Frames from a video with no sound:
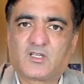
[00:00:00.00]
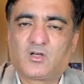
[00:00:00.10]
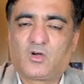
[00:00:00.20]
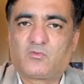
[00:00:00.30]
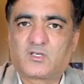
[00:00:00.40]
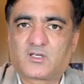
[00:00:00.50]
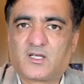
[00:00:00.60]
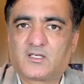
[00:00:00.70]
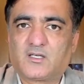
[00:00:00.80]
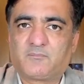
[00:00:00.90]
how we
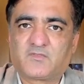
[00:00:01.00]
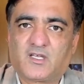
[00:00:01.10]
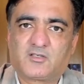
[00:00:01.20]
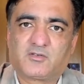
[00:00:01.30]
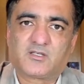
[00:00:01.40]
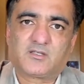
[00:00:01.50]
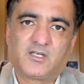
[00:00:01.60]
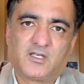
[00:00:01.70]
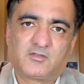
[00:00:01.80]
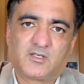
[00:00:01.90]
can address
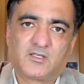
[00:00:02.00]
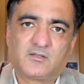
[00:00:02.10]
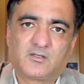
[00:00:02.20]
hatred